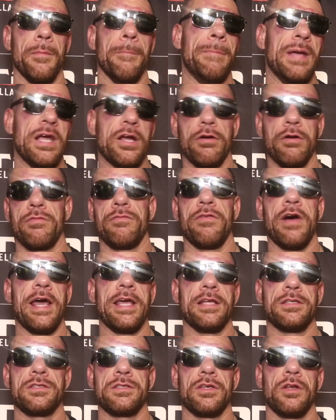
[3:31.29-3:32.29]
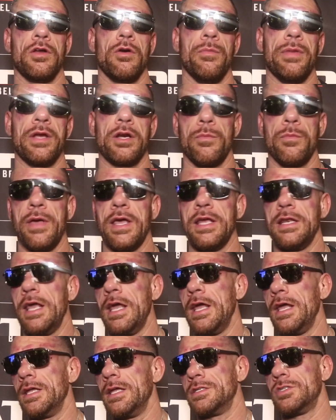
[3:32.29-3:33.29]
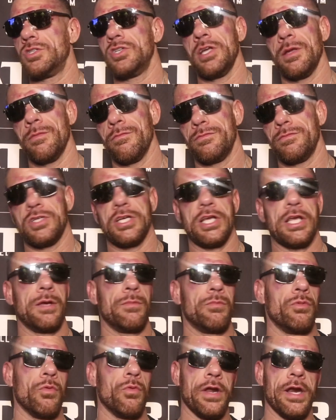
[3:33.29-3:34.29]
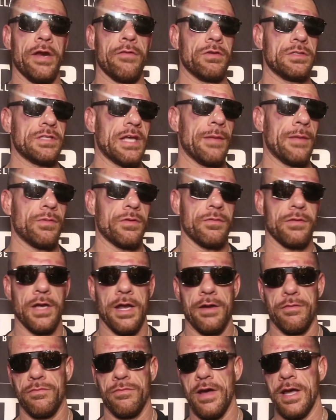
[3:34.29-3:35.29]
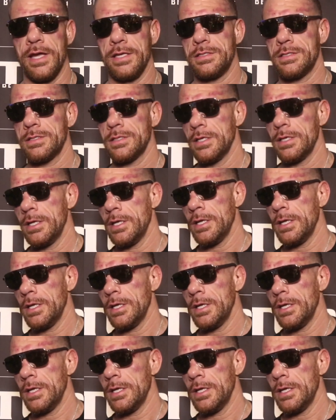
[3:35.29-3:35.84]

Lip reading: bigger fights, you know, bigger paydays, champ or whatever type kind of fights,